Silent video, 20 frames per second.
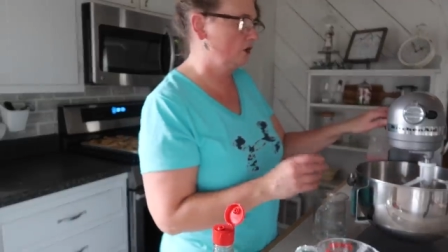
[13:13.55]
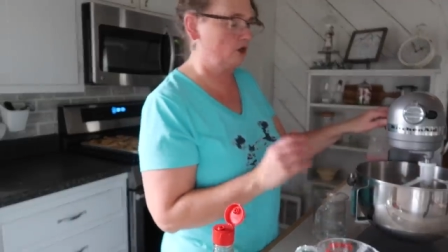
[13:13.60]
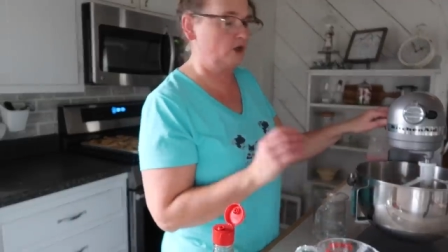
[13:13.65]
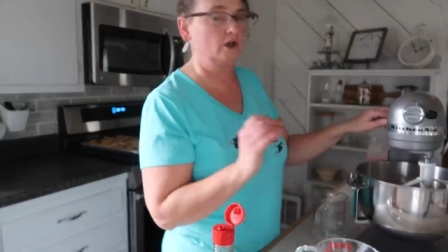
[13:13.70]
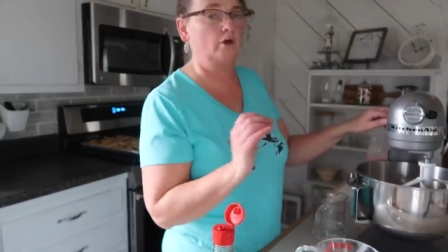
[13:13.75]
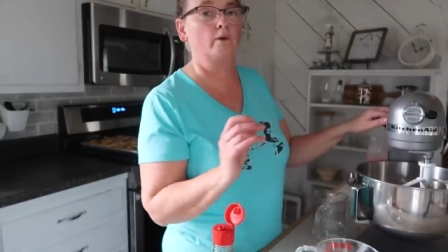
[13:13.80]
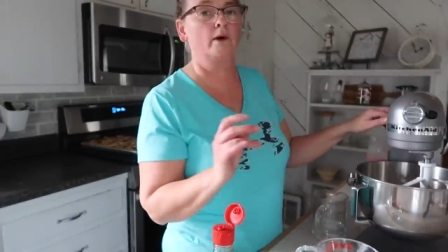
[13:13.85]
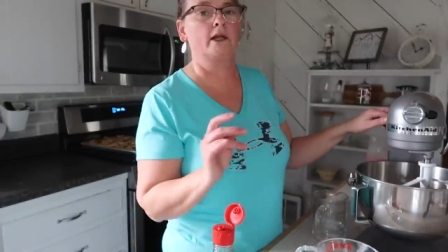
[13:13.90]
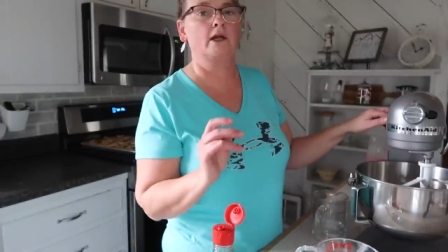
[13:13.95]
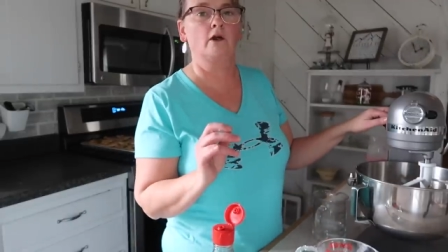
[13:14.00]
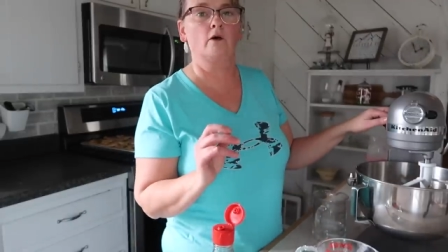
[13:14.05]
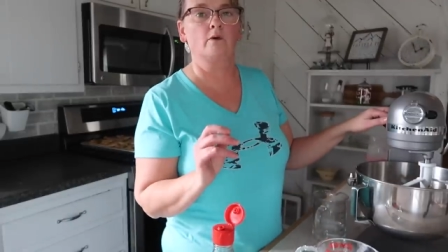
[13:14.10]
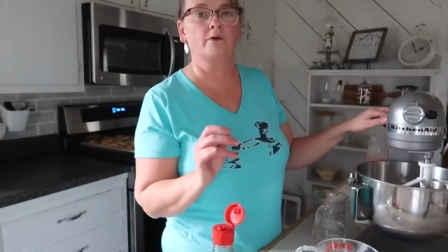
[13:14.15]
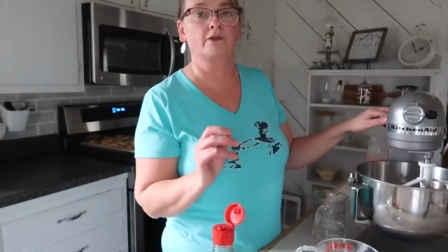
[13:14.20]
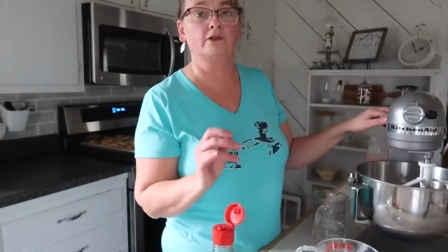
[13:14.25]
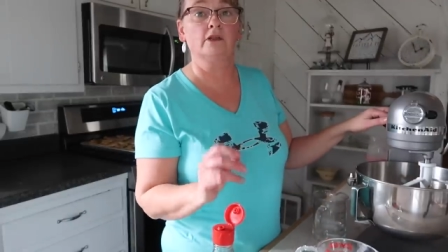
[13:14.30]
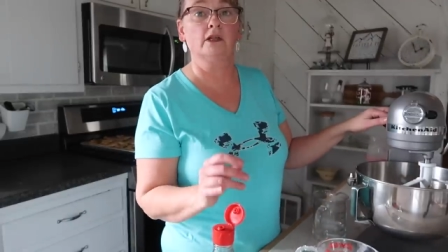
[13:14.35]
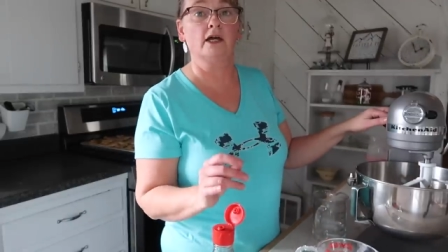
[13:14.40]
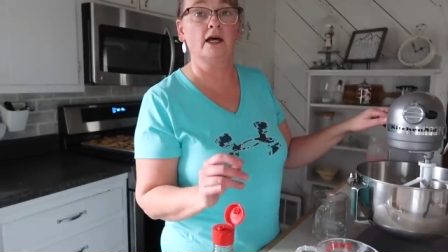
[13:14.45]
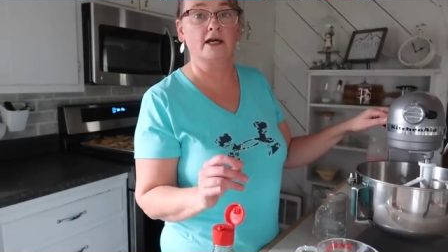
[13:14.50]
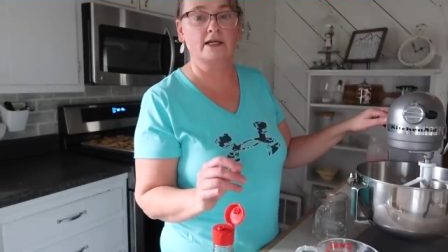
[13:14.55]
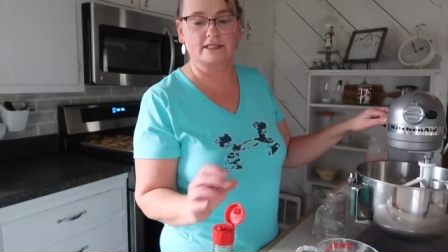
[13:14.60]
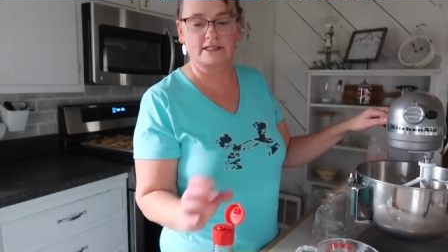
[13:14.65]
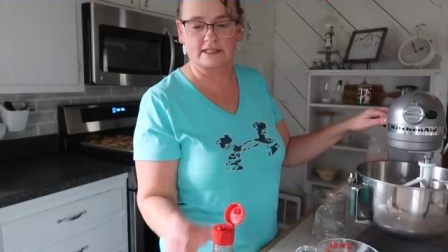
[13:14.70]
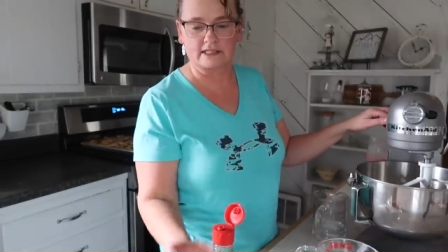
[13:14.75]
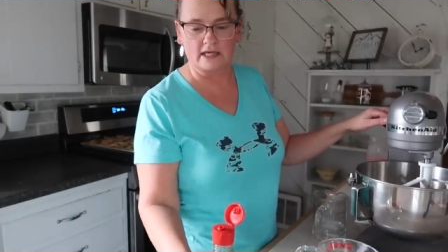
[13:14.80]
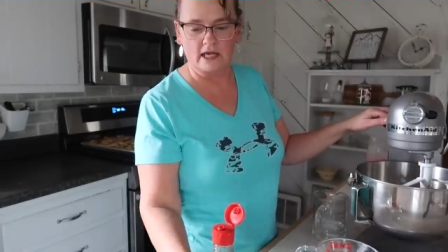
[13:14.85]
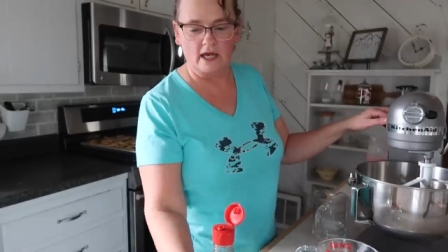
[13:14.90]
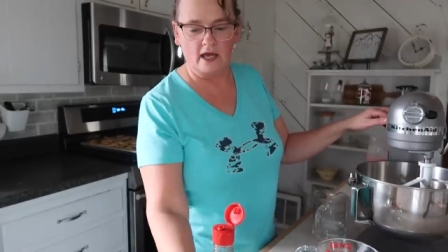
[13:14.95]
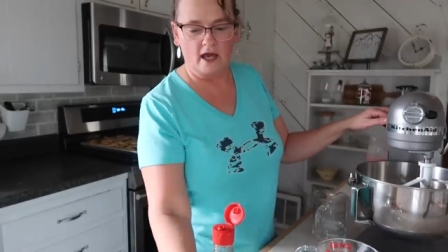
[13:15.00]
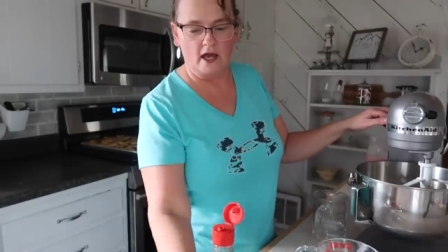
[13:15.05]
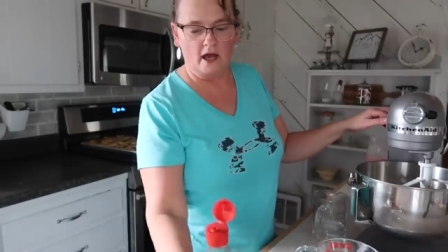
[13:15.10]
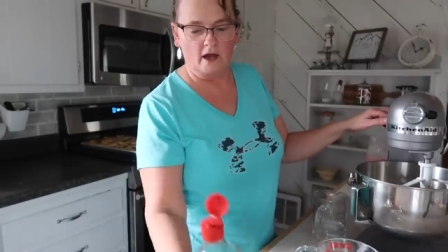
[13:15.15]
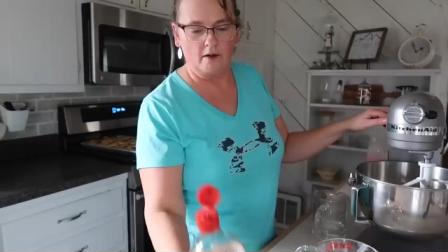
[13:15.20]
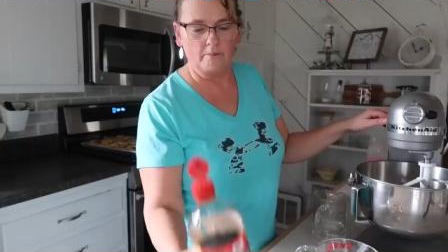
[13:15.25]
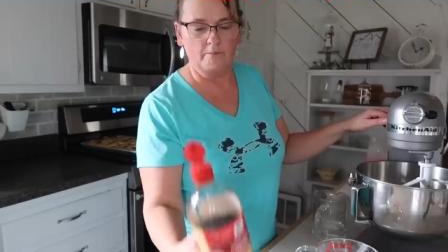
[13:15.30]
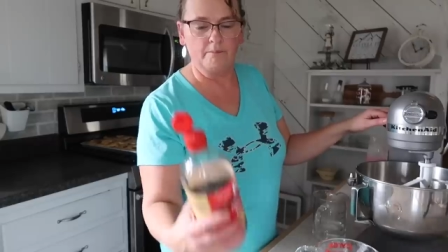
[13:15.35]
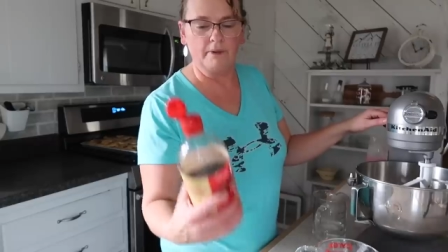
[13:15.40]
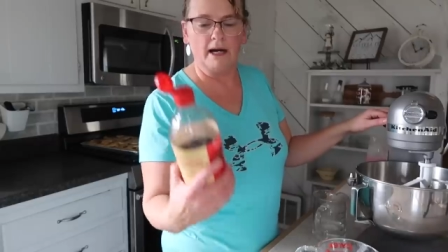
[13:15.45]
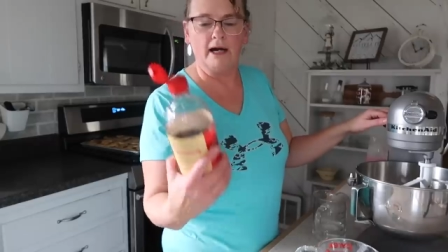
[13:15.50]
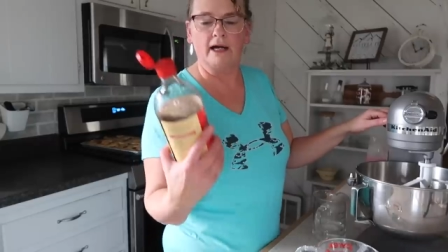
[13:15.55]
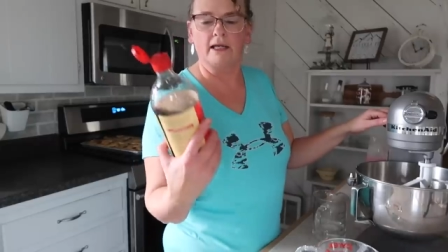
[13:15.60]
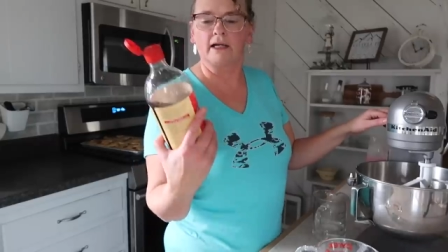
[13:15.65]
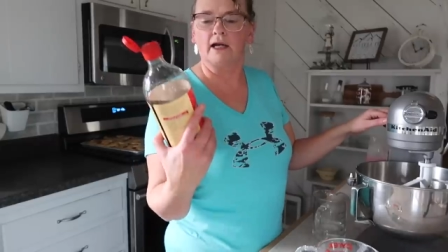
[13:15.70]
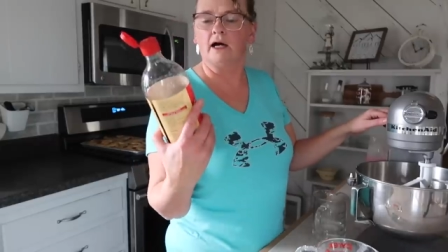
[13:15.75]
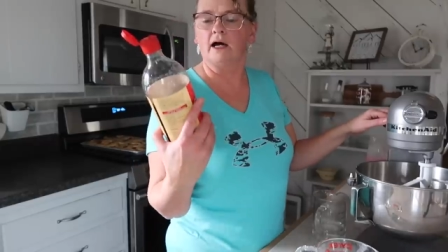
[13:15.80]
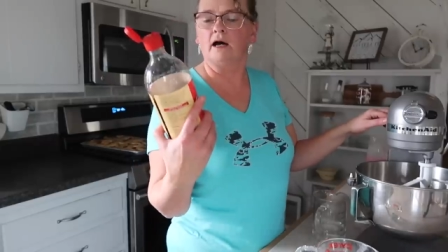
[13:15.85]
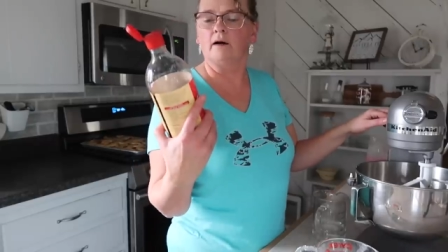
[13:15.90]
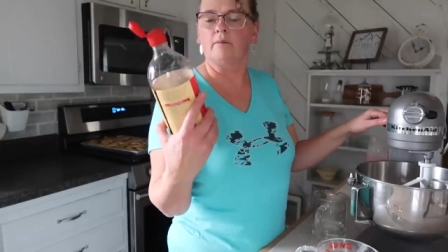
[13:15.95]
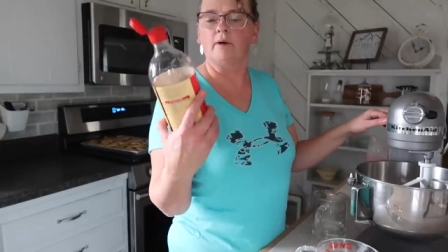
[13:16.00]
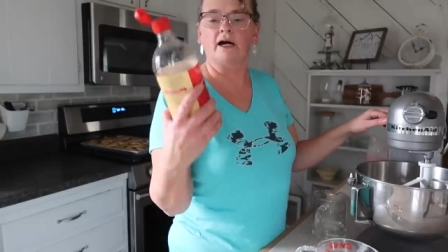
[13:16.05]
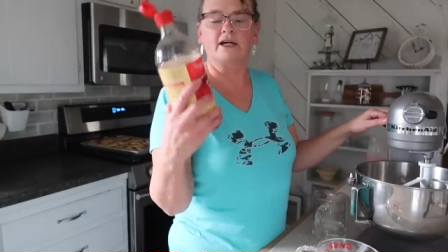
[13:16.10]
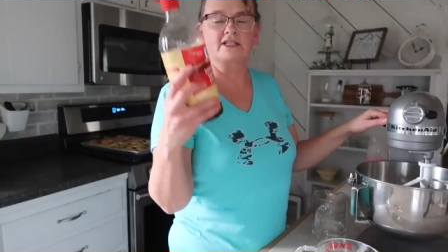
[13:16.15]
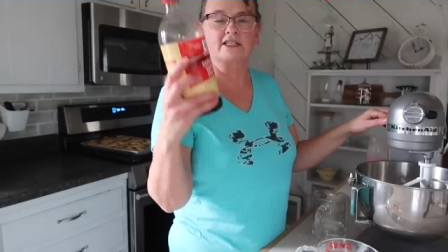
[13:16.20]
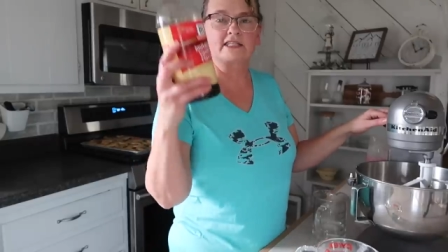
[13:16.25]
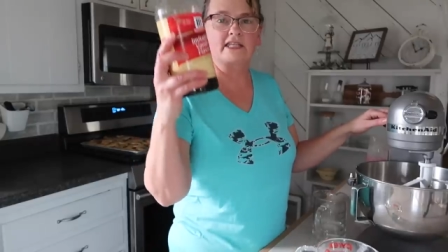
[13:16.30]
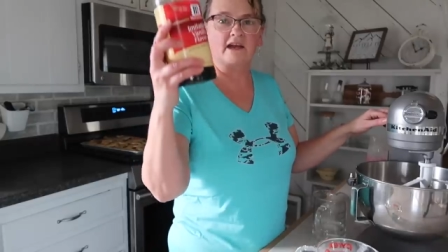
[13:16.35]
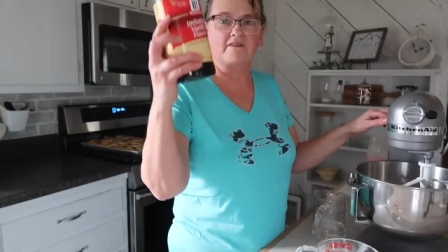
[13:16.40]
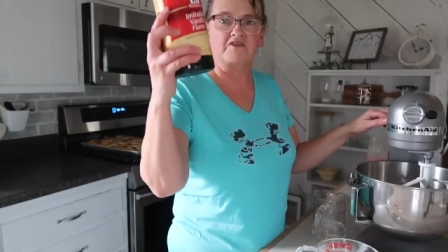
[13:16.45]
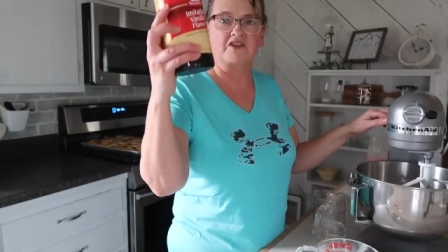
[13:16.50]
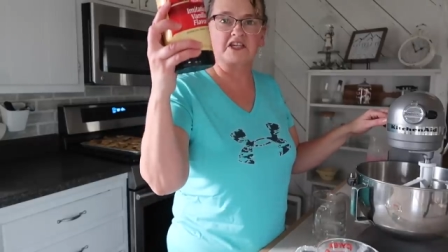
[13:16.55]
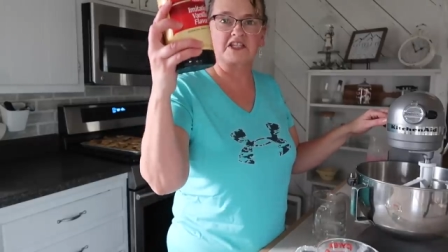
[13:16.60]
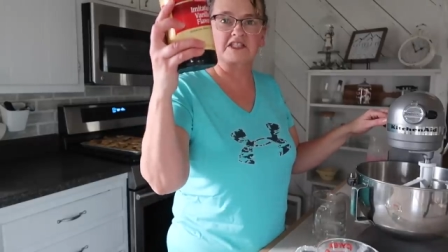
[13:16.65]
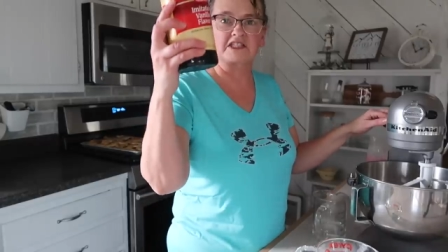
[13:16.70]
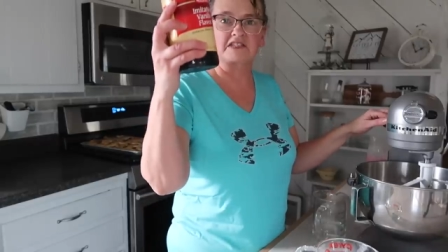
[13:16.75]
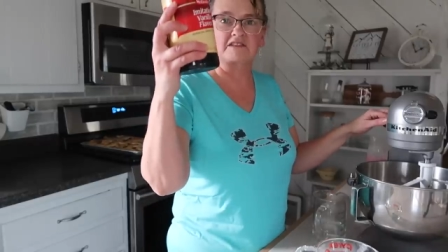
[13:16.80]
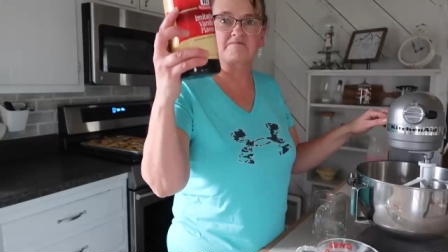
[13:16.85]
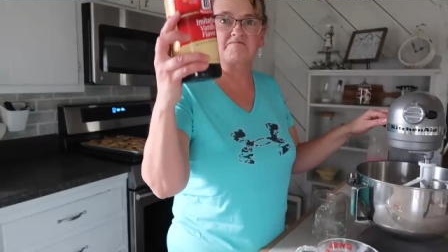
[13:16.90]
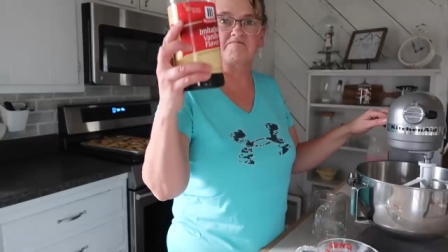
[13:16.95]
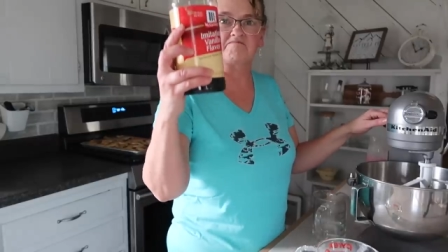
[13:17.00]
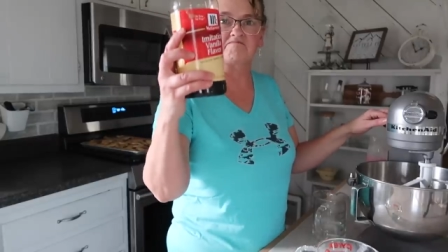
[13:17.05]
you're going to want to go with less. But I just have this,